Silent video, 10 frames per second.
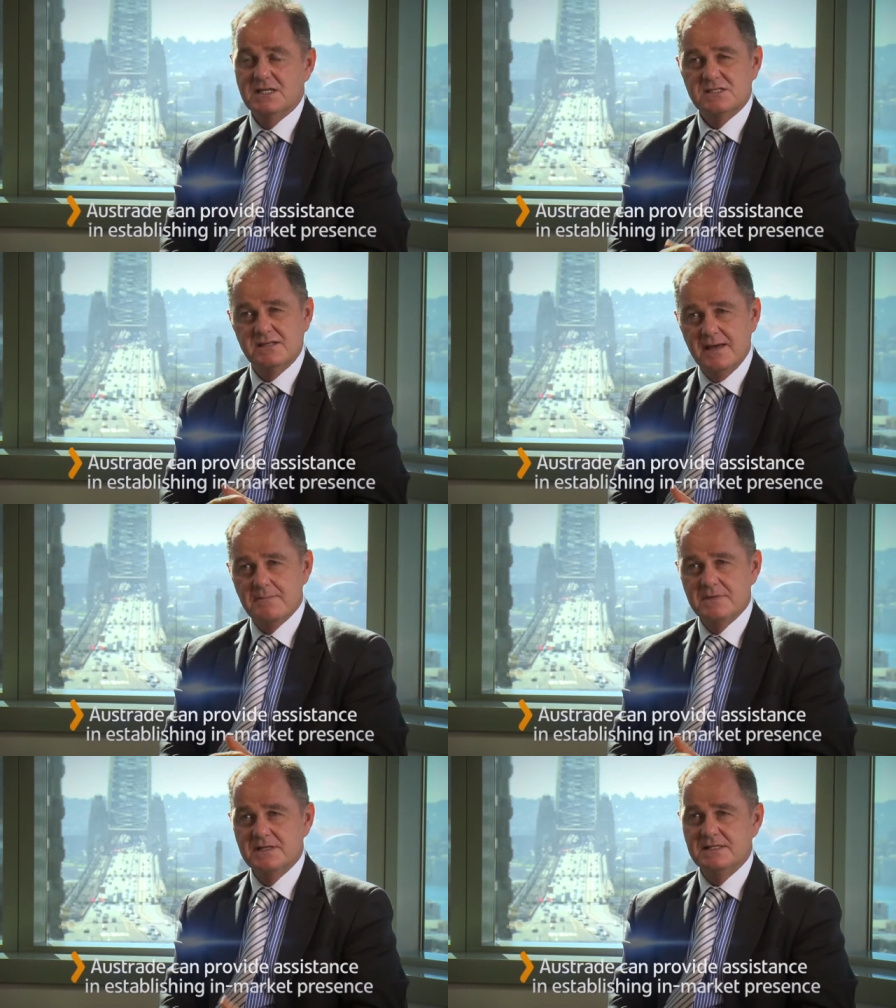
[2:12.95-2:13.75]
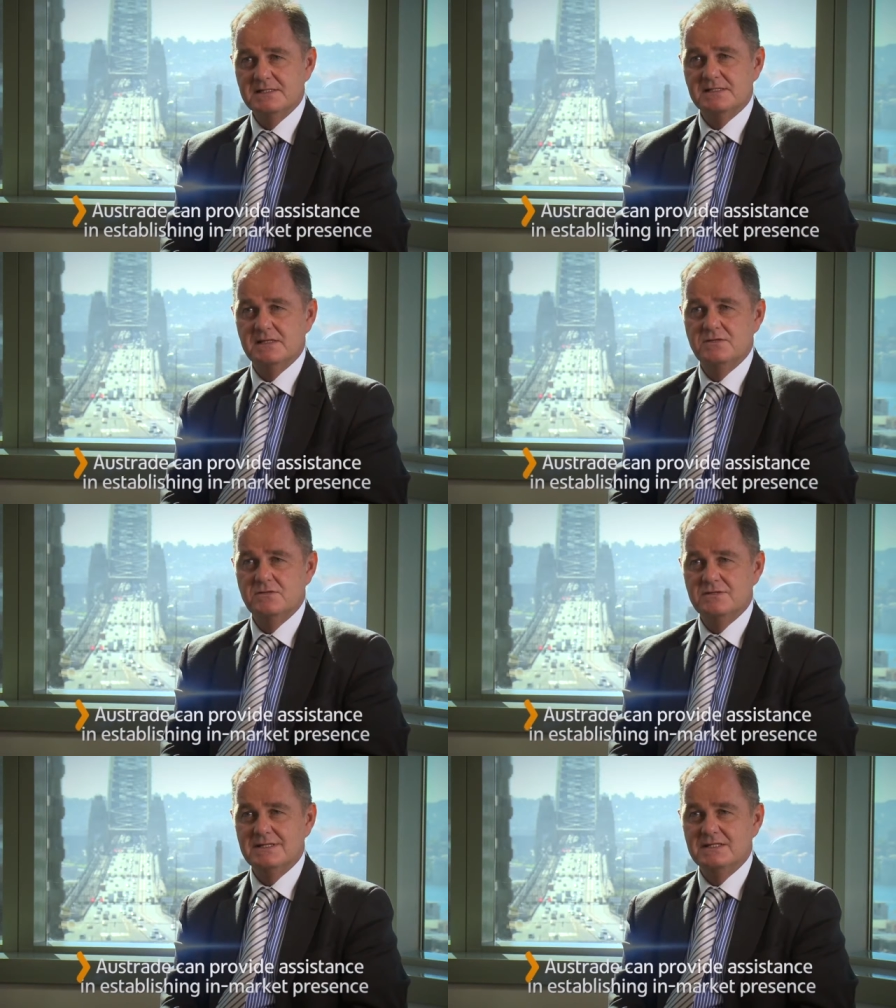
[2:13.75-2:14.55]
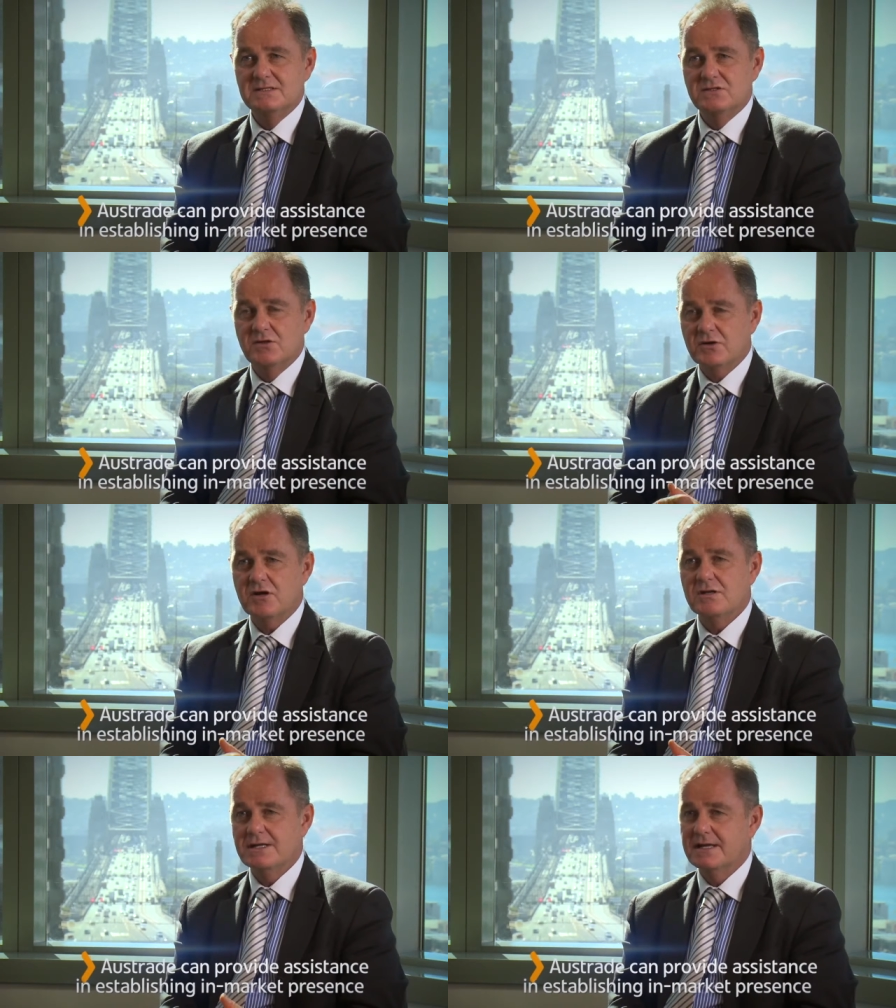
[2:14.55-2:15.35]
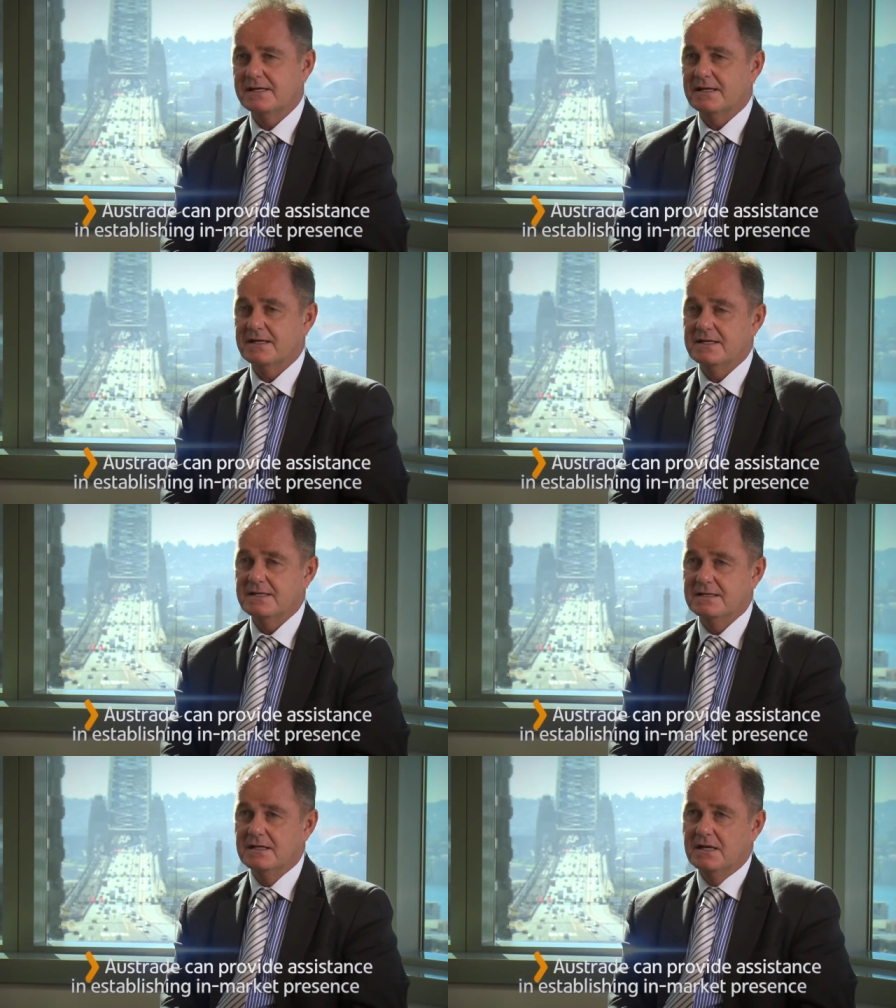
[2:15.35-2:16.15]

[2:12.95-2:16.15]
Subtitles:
So that means that you need to not only get a